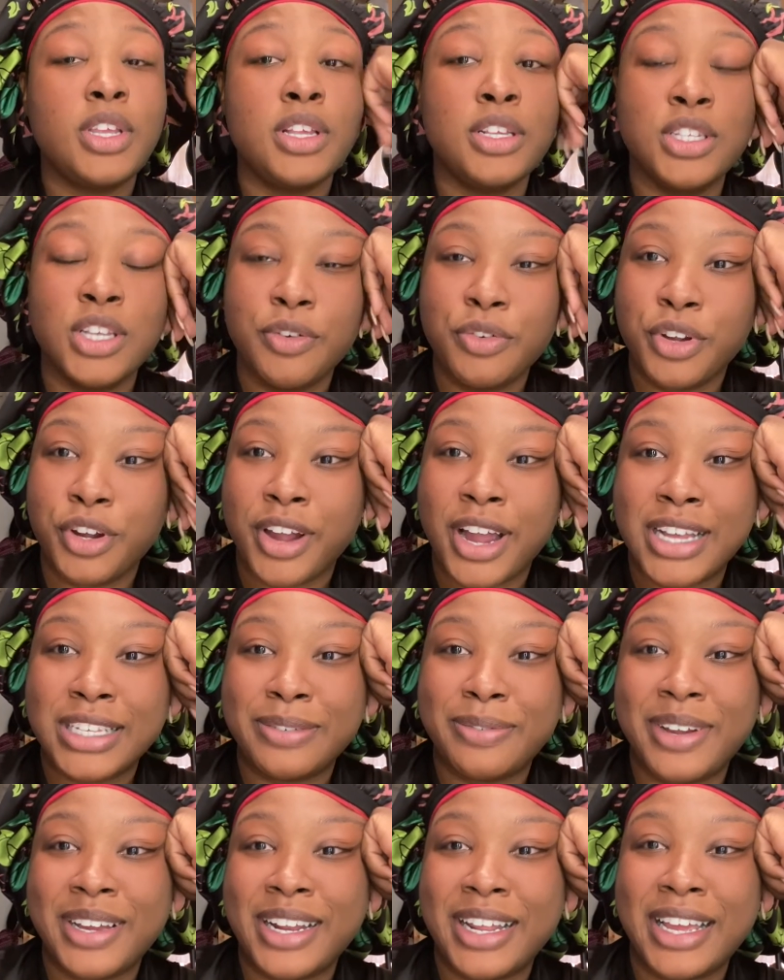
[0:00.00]
So if you're
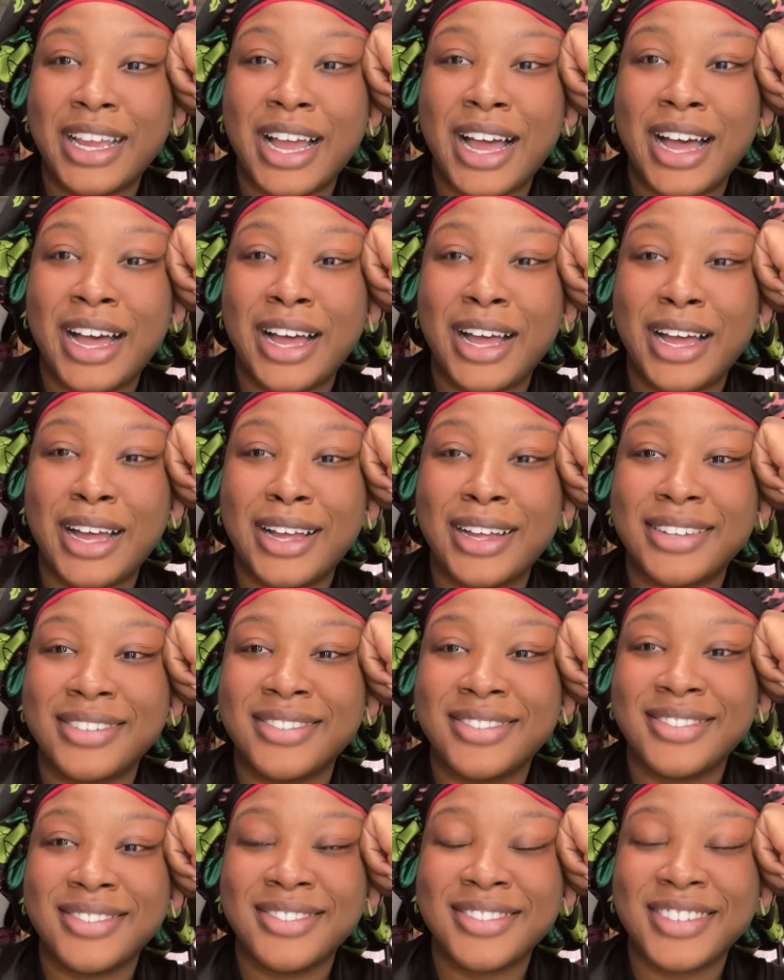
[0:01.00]
graduating,
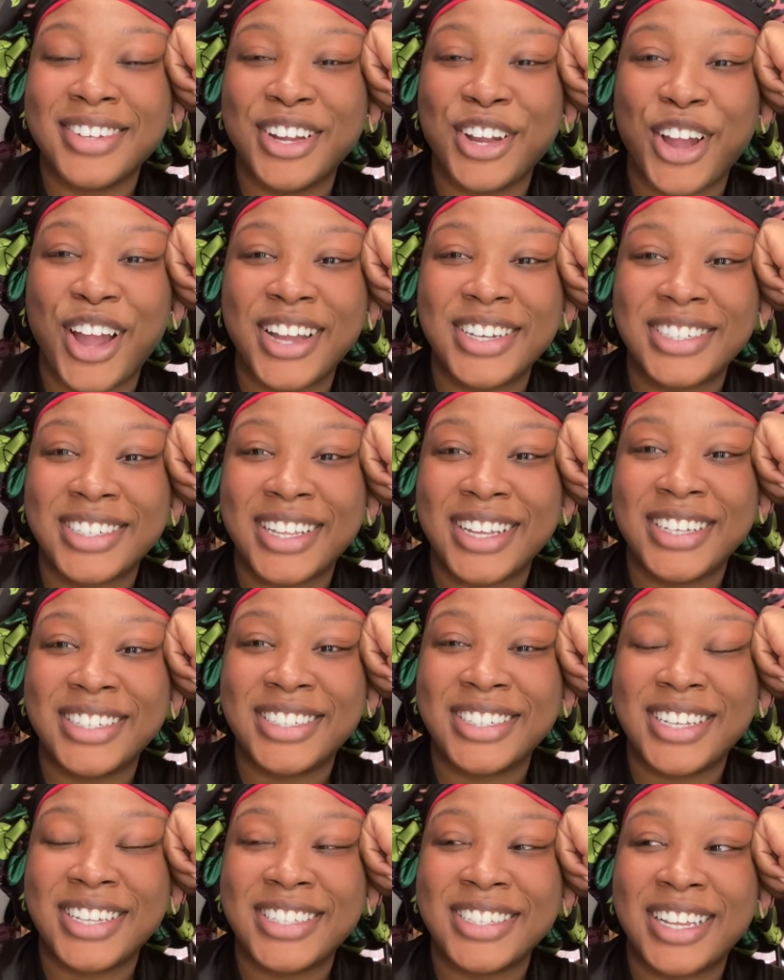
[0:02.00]

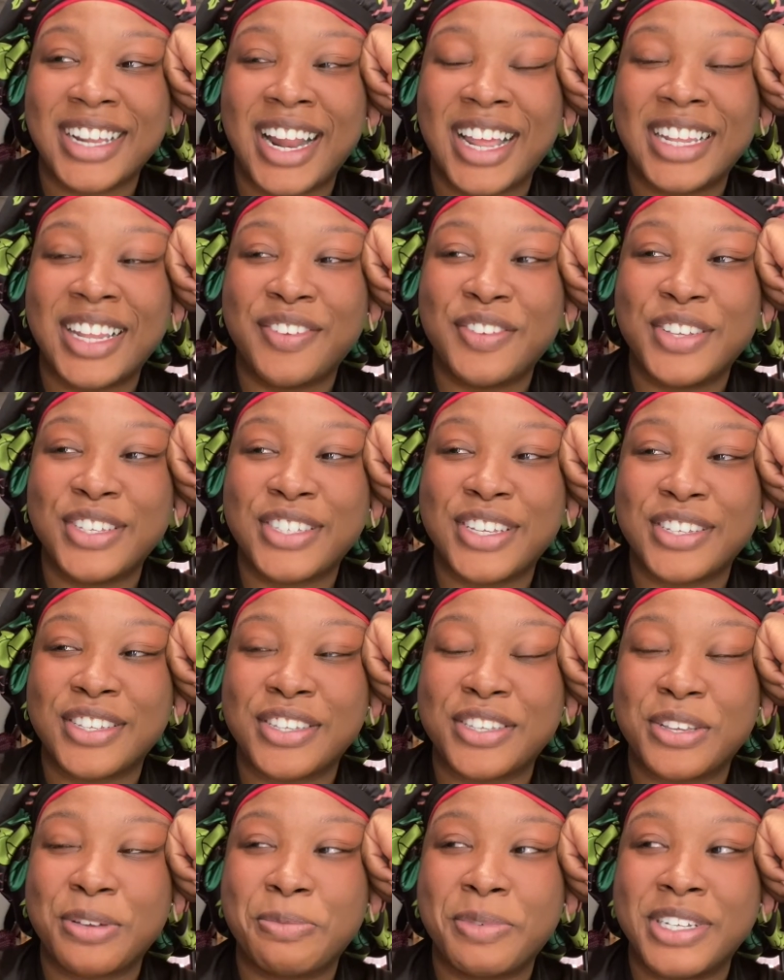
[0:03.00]
congratulations, and I love you so
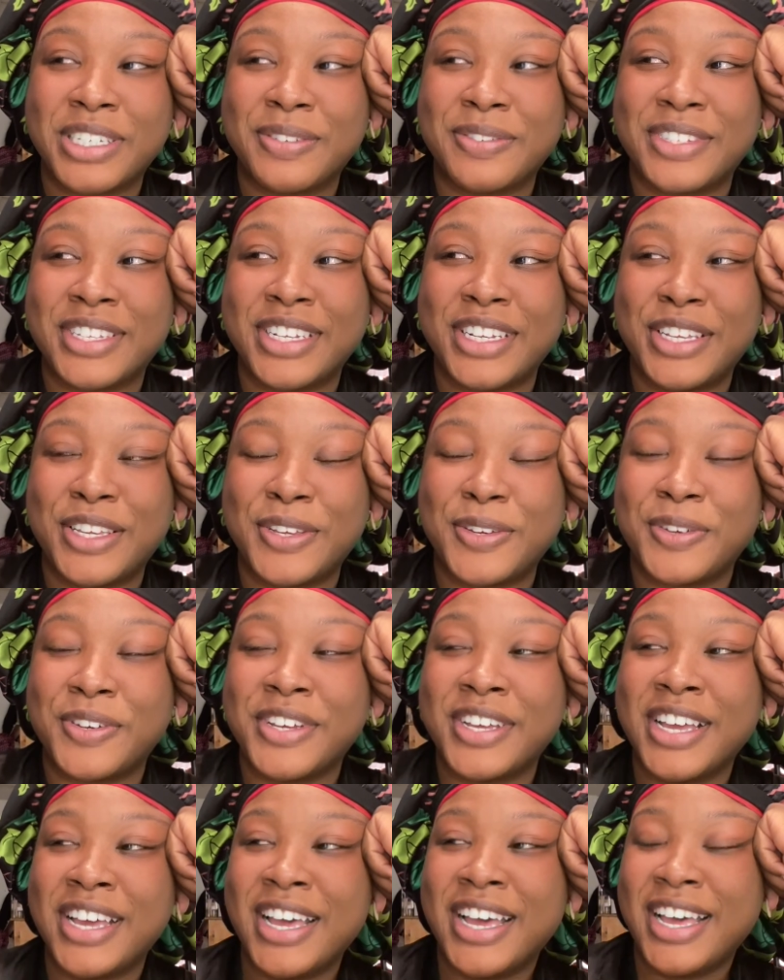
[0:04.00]
much. I'm sending you
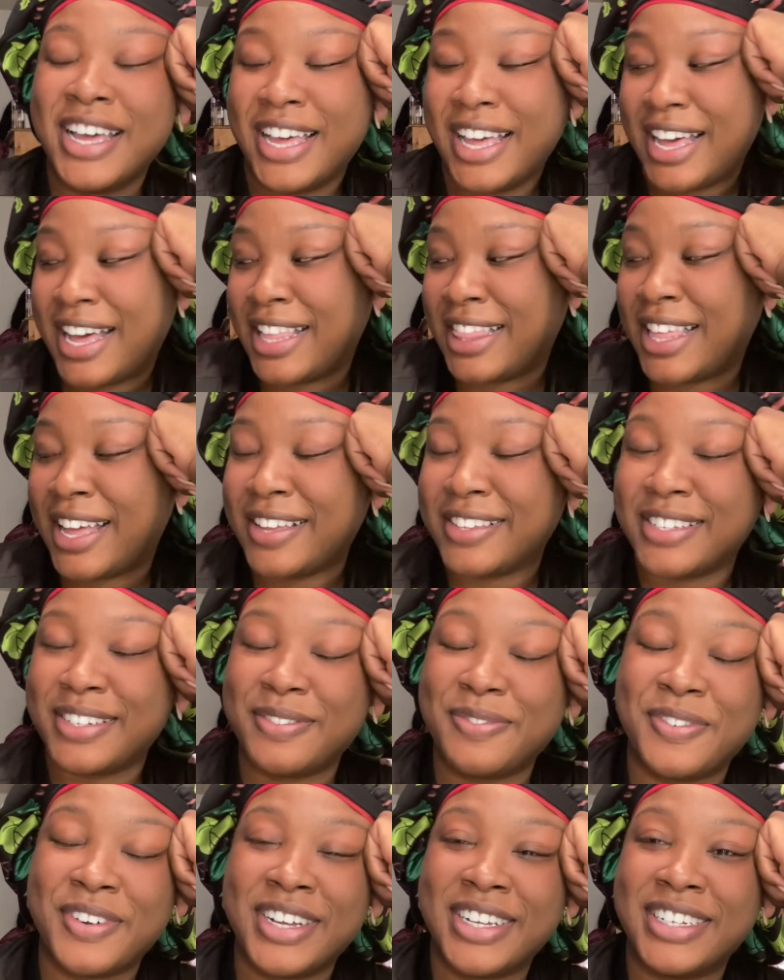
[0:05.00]

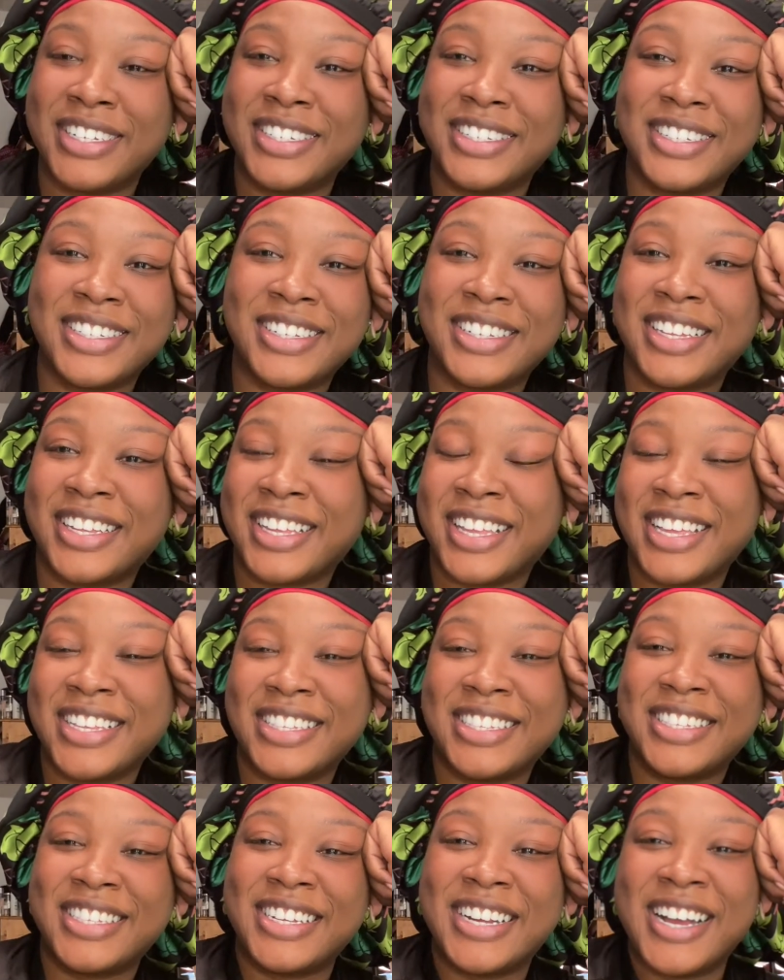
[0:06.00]
1,001
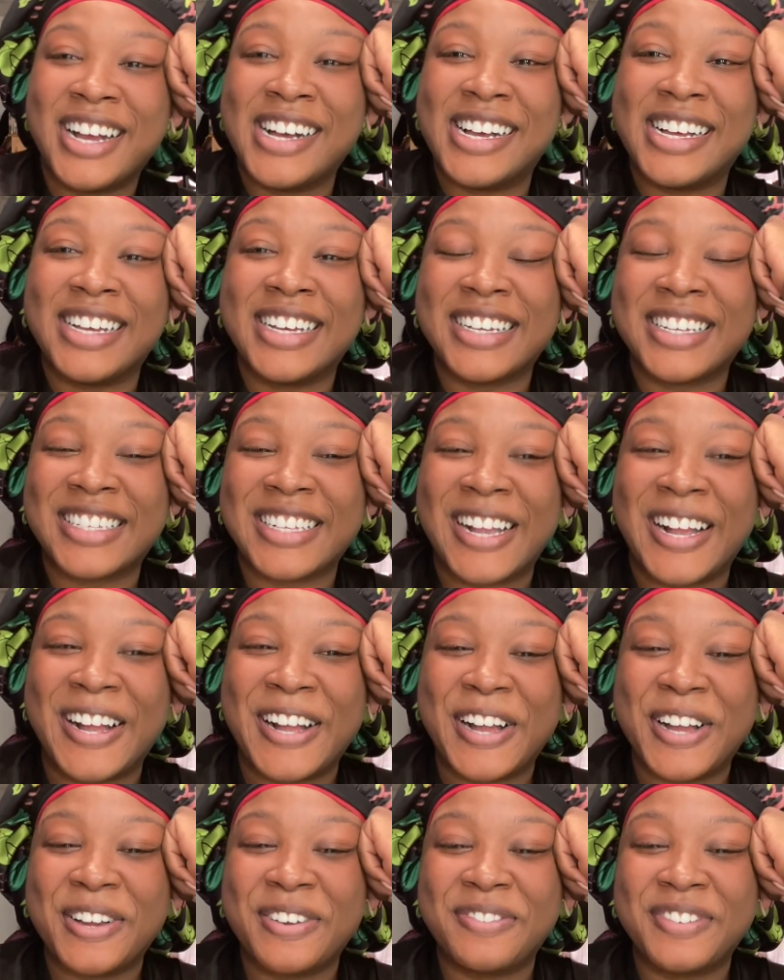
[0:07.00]
kisses and hugs.
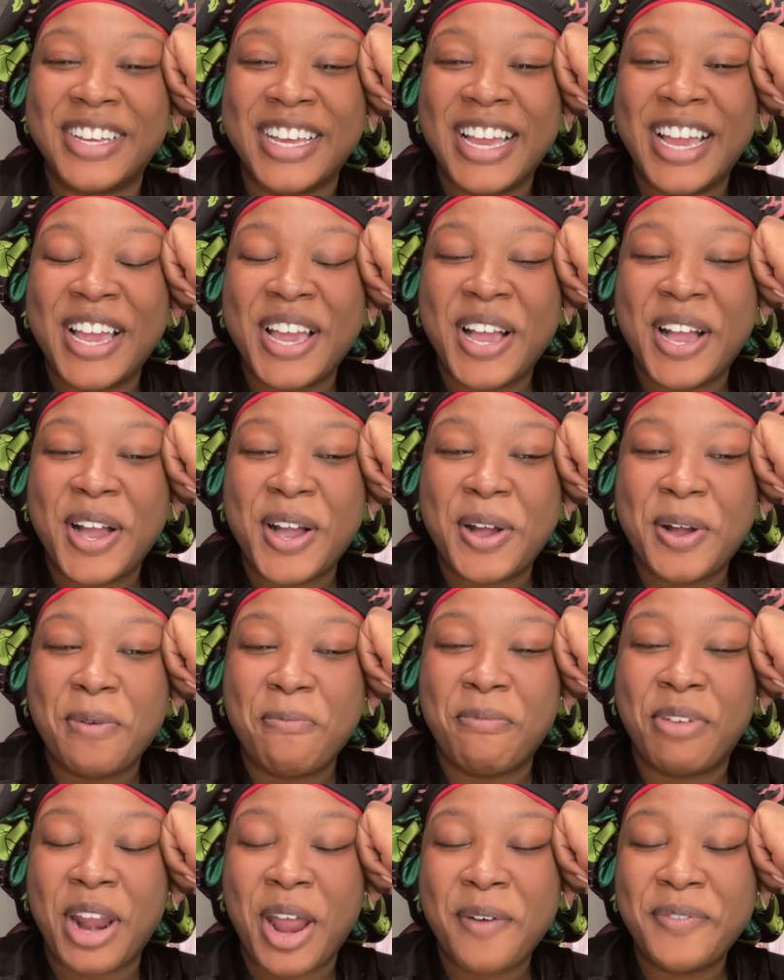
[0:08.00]

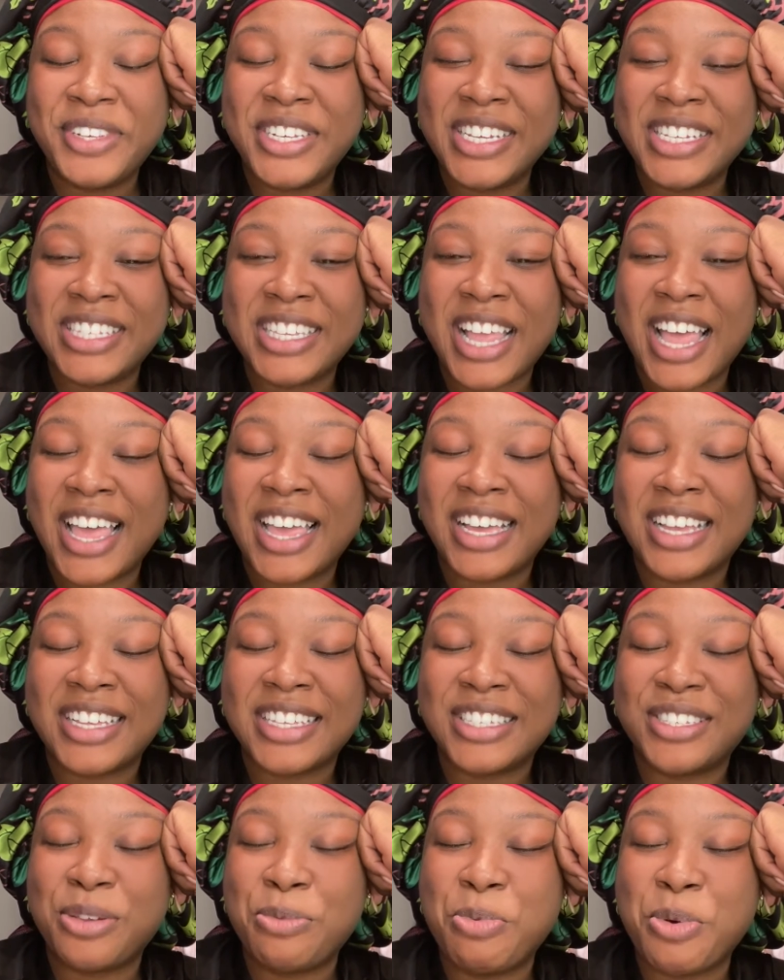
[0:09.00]
But I'm just like
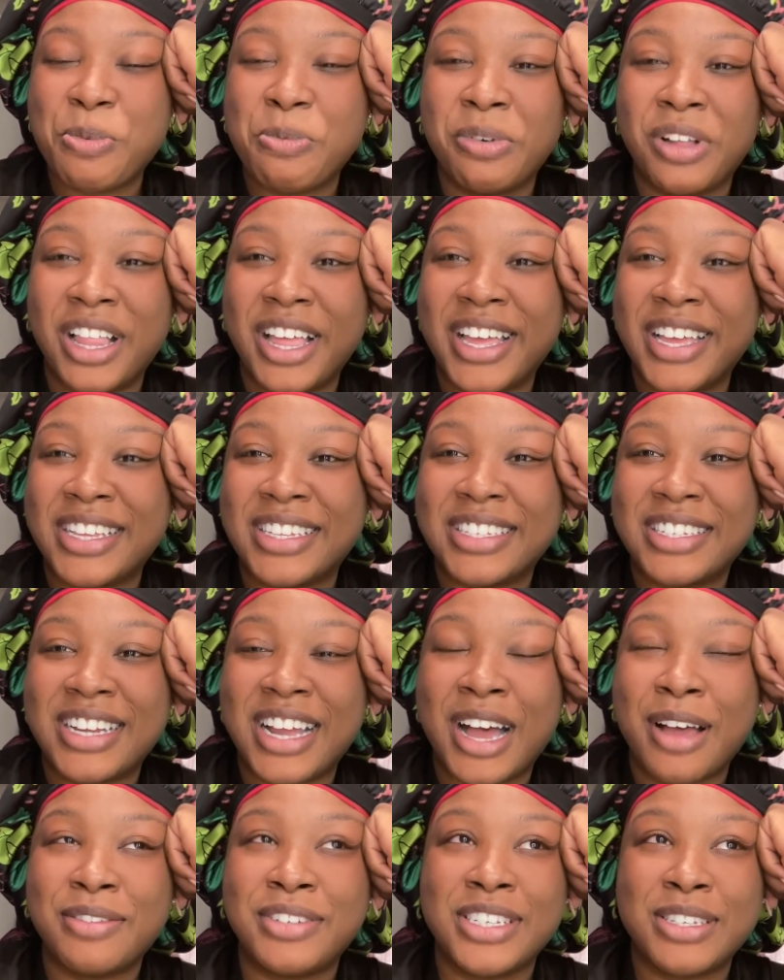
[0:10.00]
super blessed.
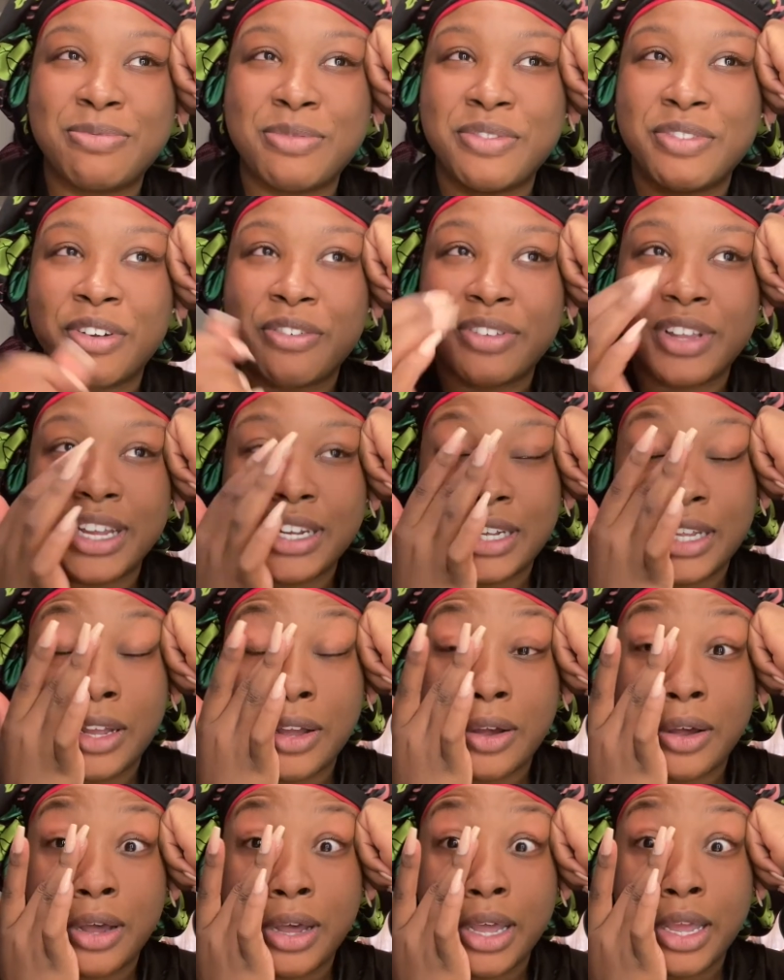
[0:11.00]
I've just been reflecting
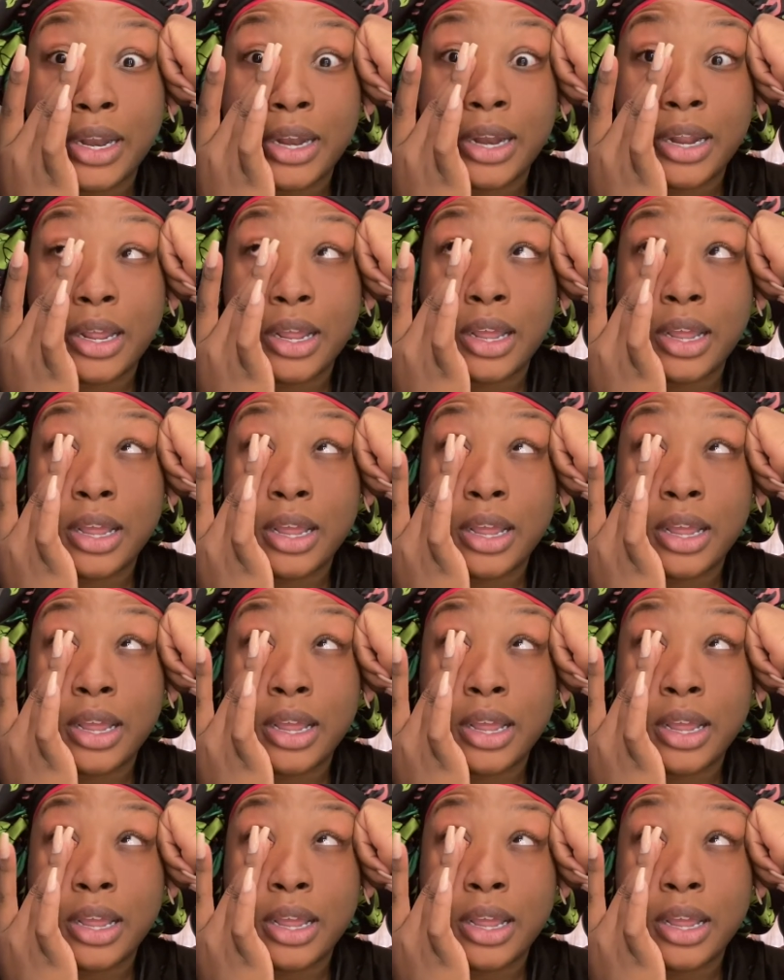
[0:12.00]
on